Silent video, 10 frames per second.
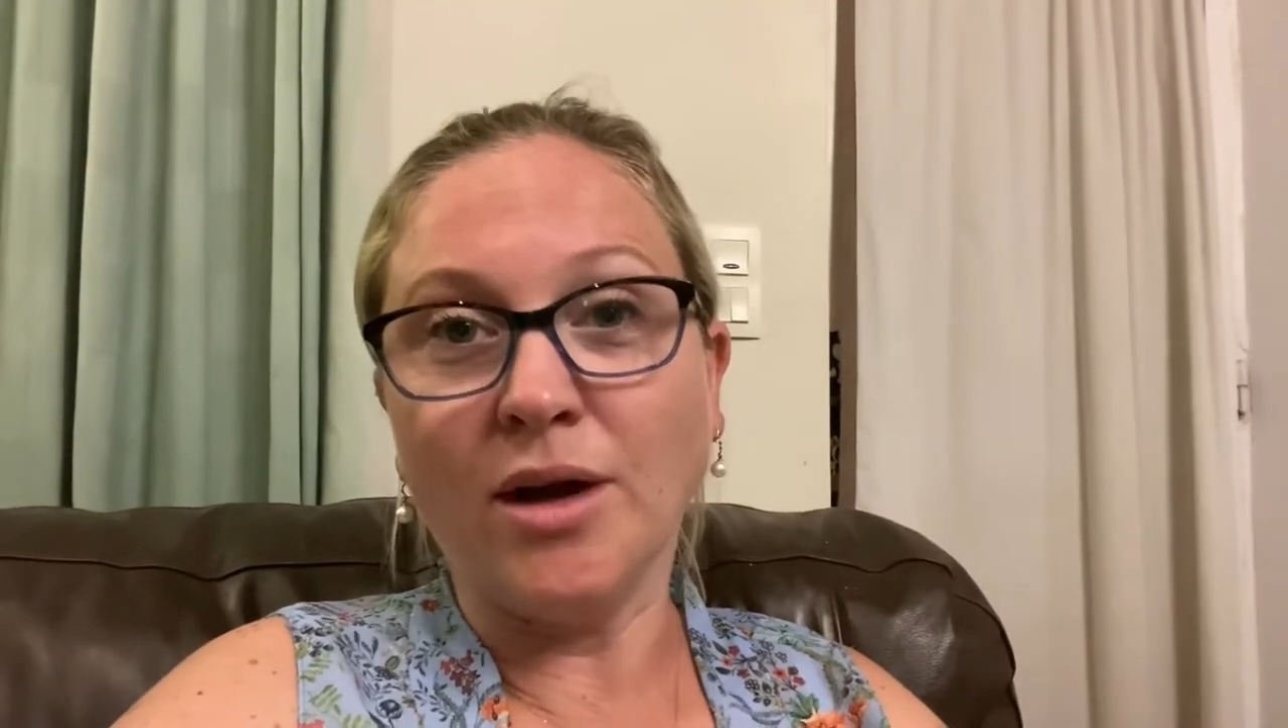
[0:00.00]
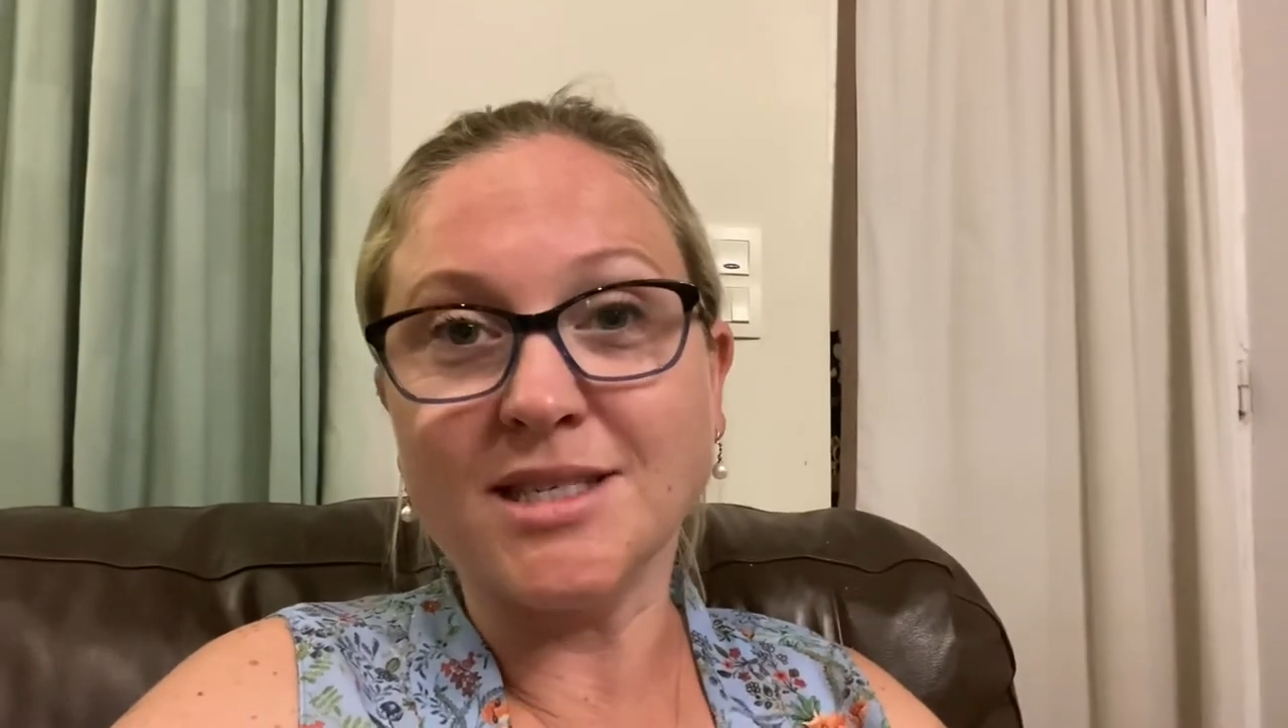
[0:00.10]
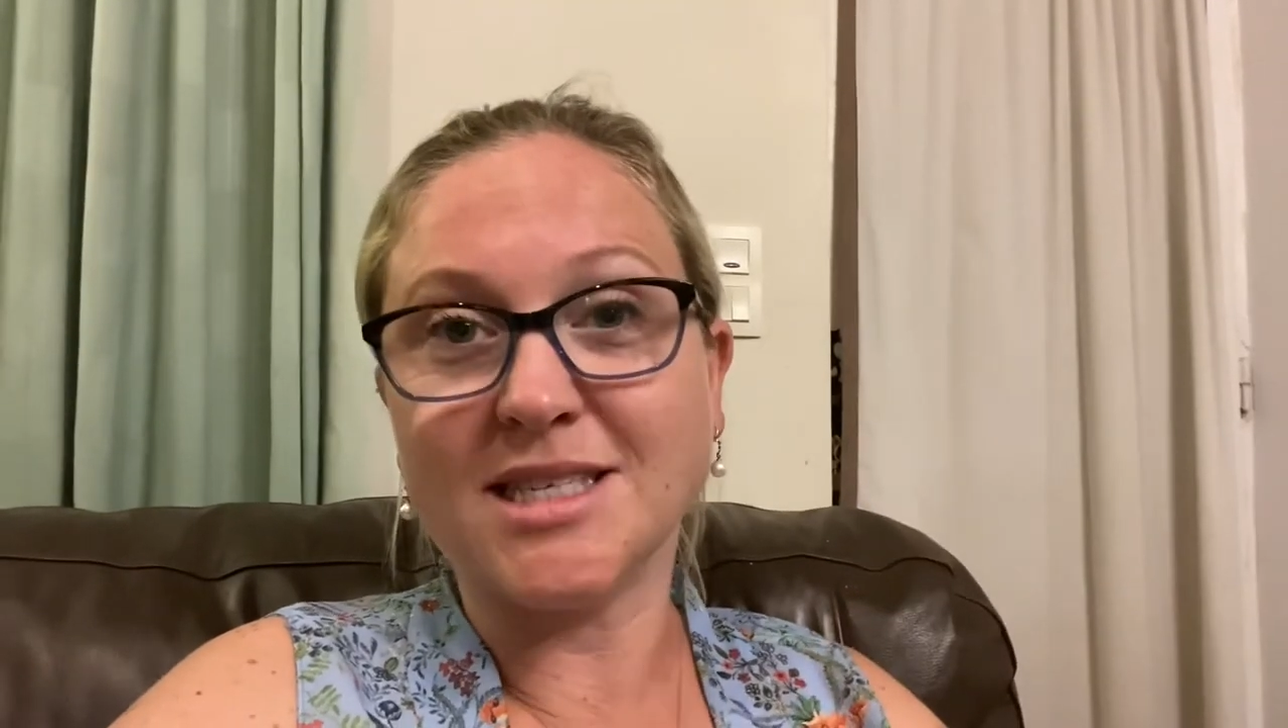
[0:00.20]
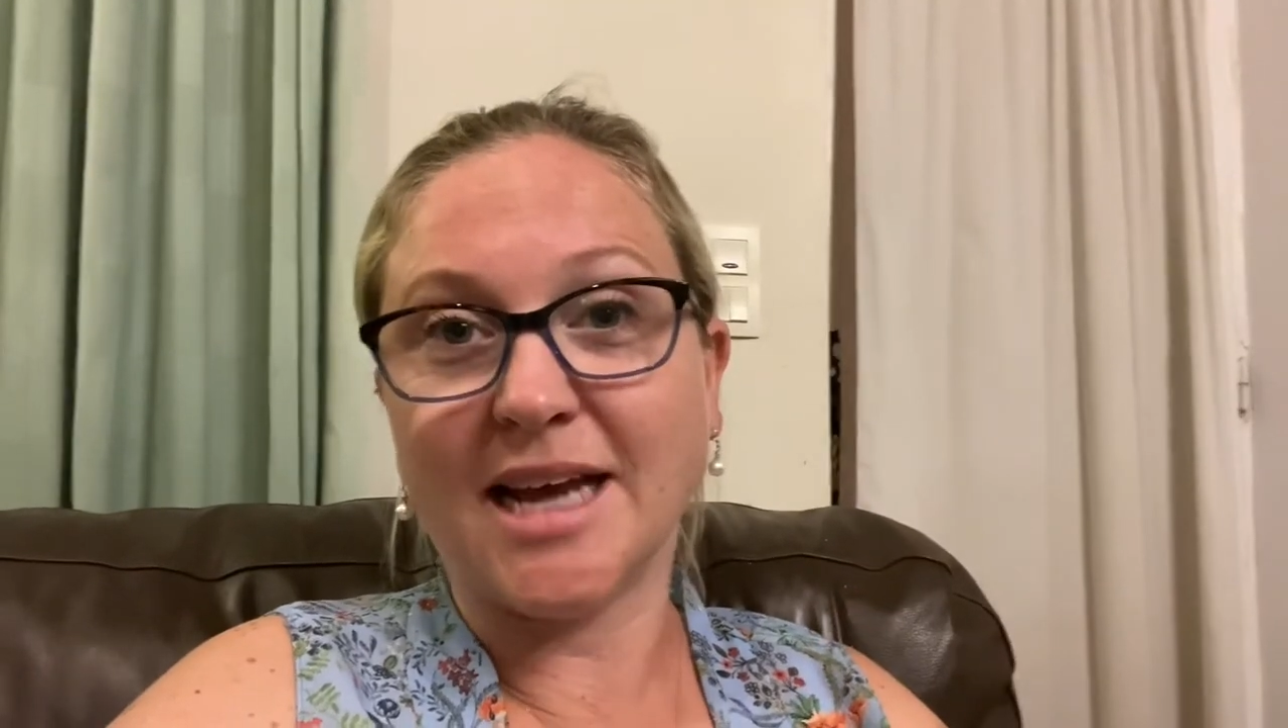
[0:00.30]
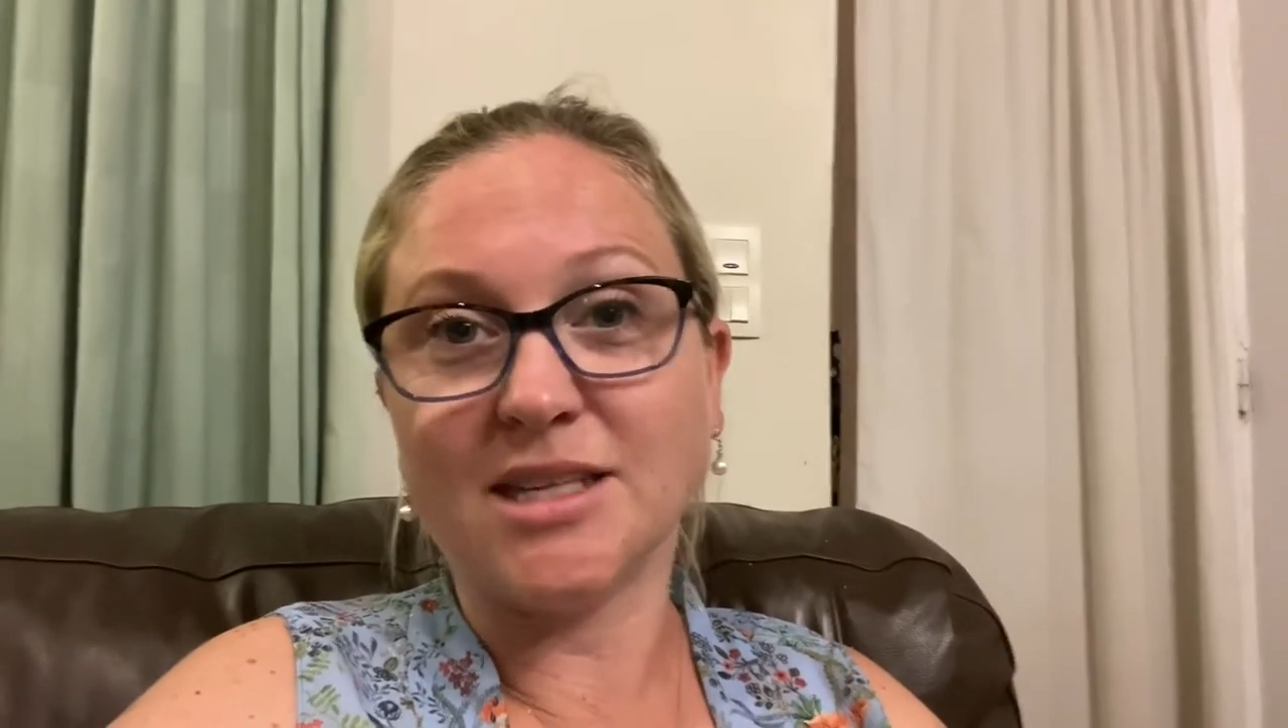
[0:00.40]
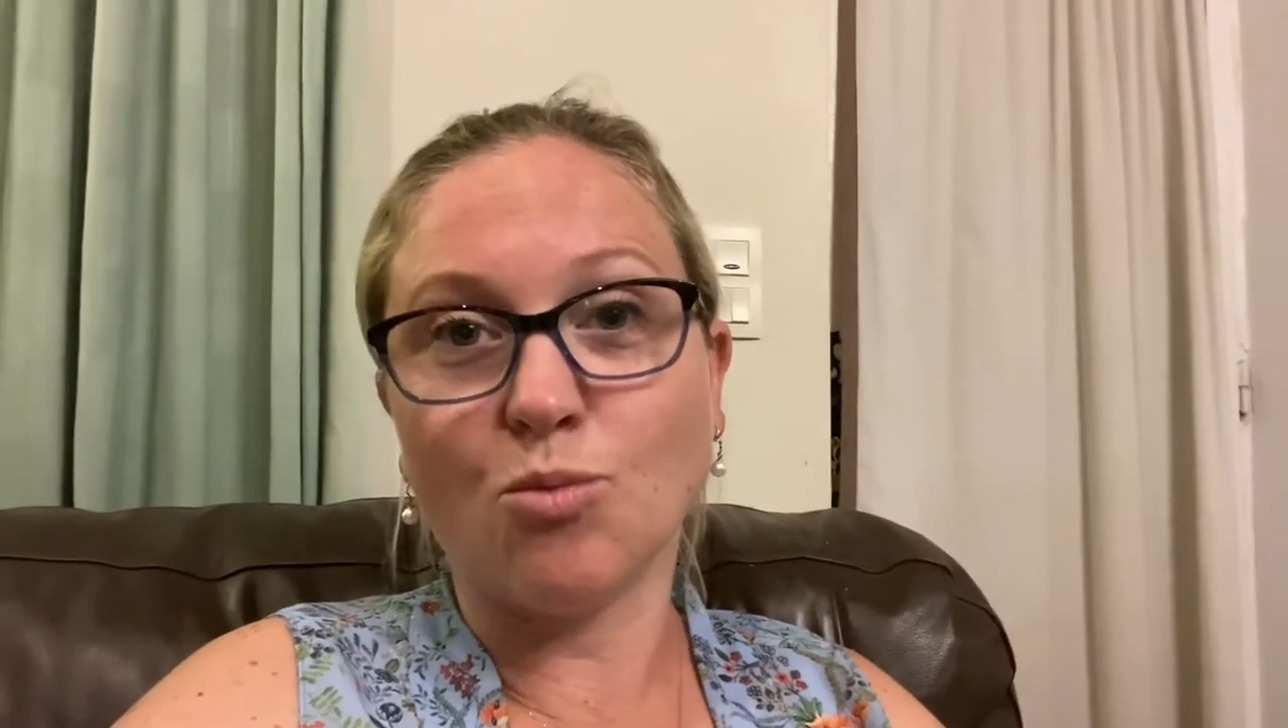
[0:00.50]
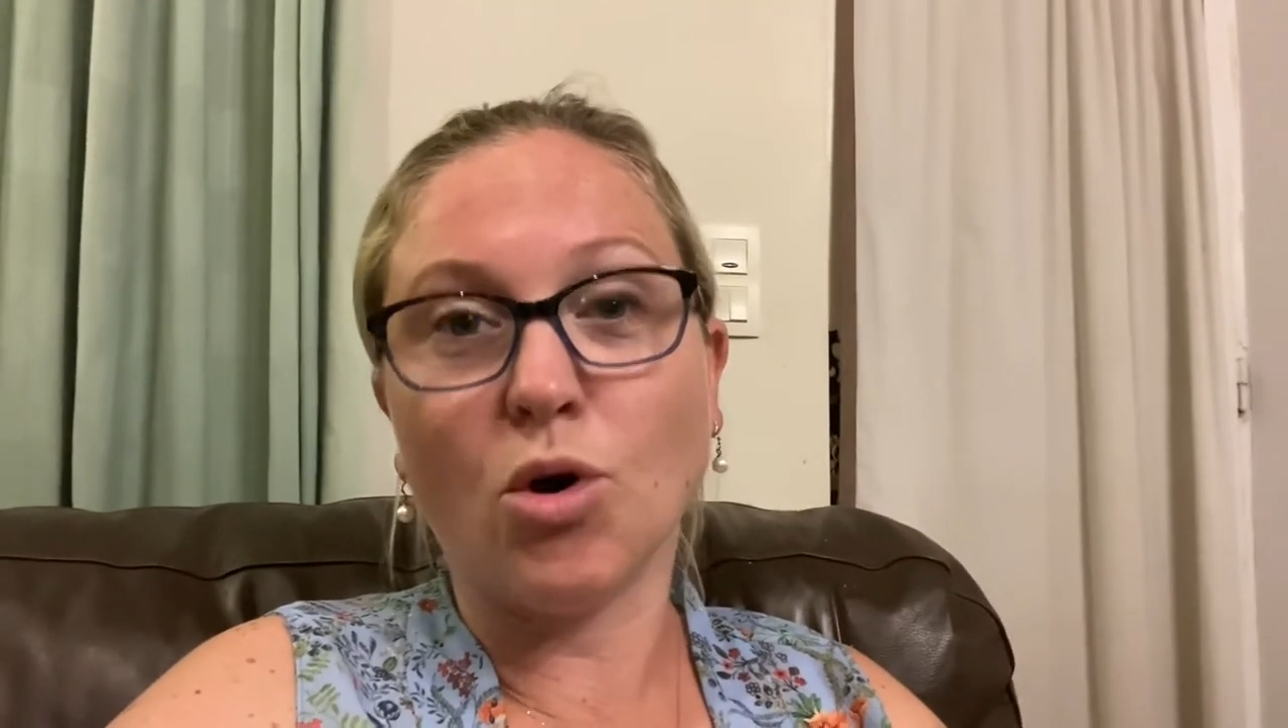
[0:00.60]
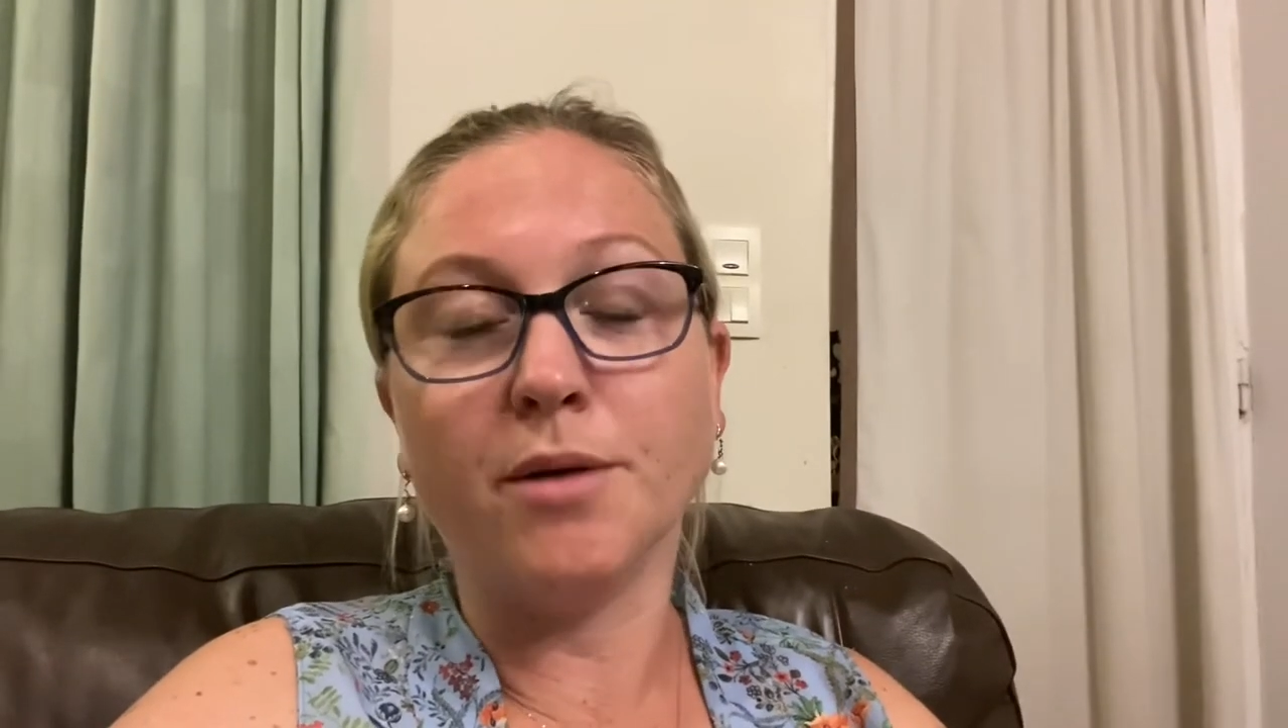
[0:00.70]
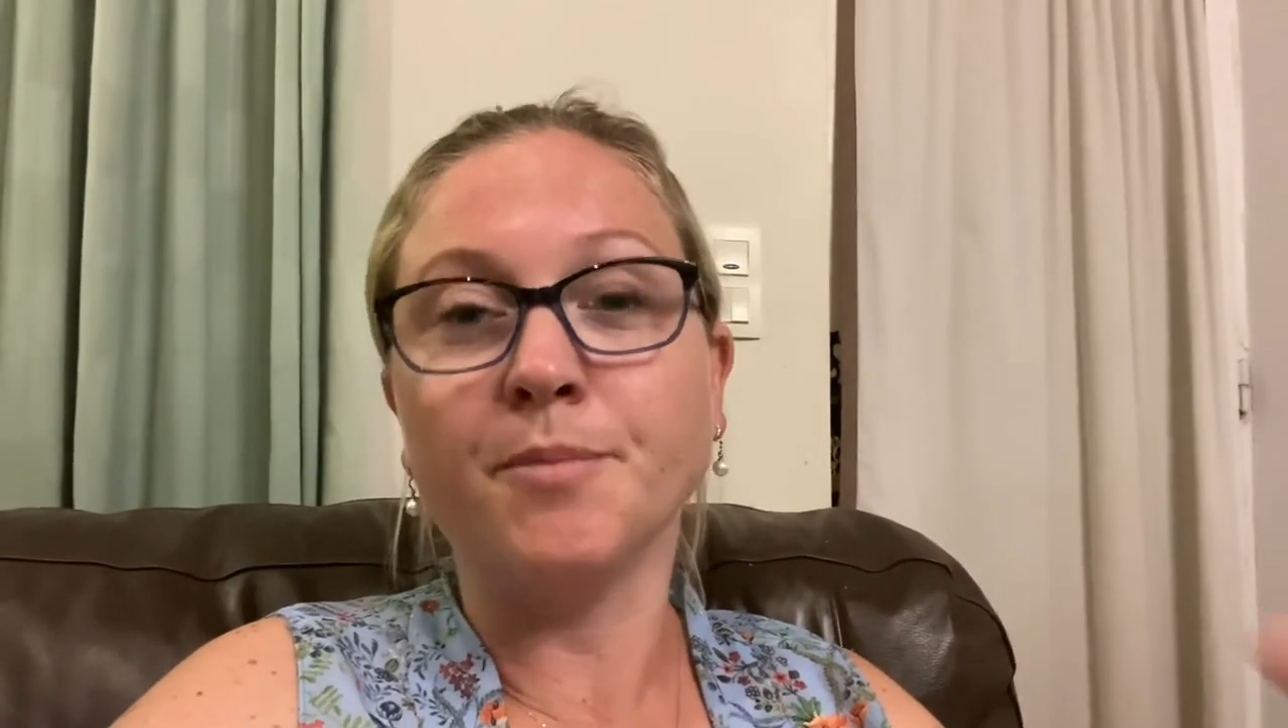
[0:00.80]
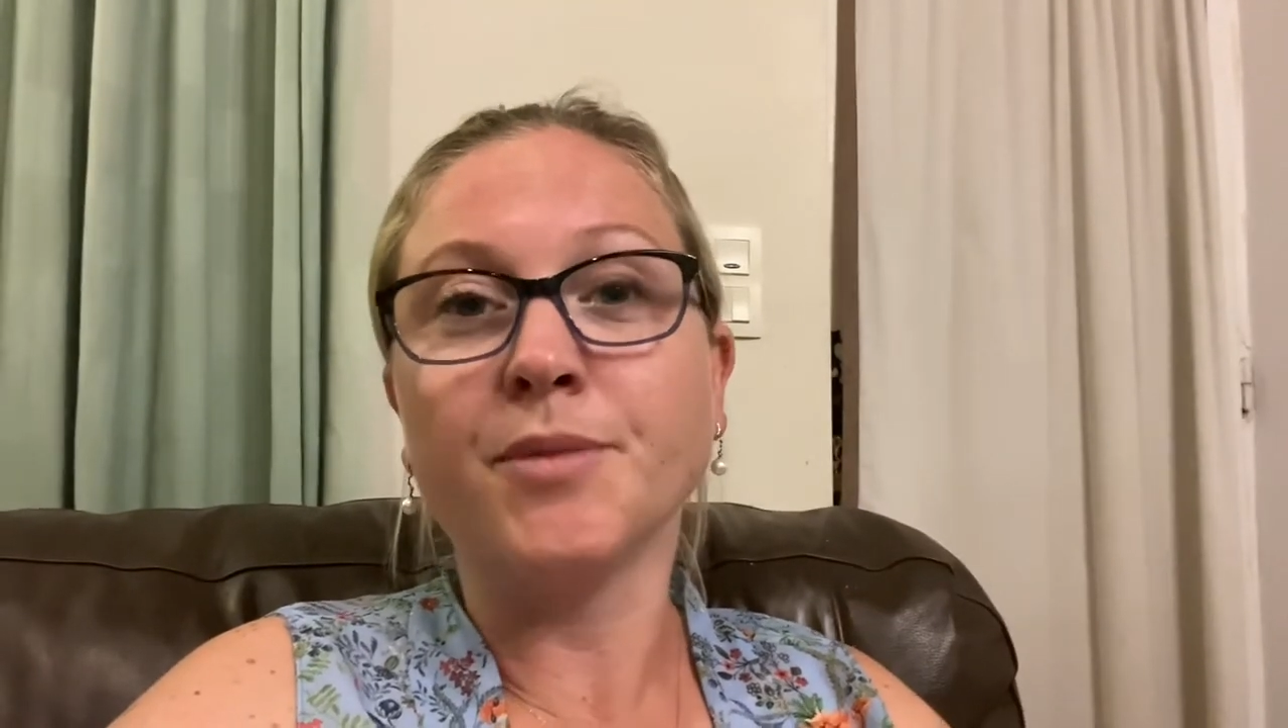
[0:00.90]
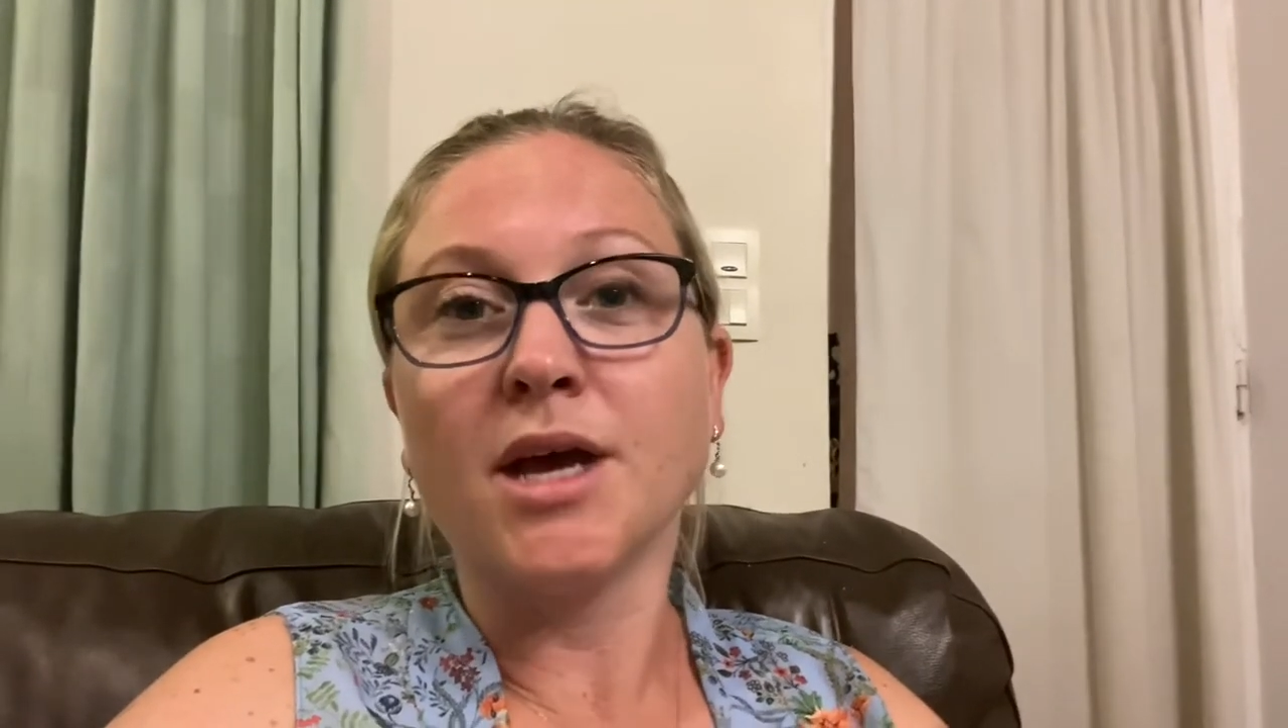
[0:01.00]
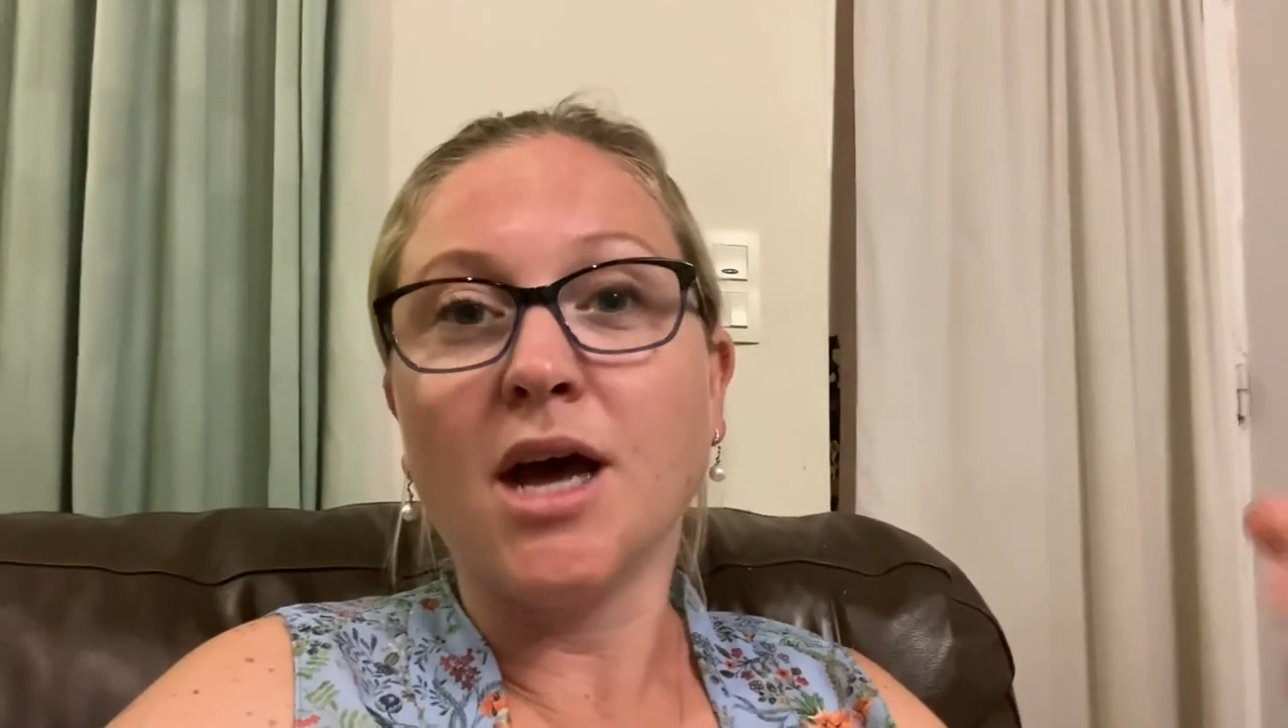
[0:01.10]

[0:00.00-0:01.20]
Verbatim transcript: stayed in one.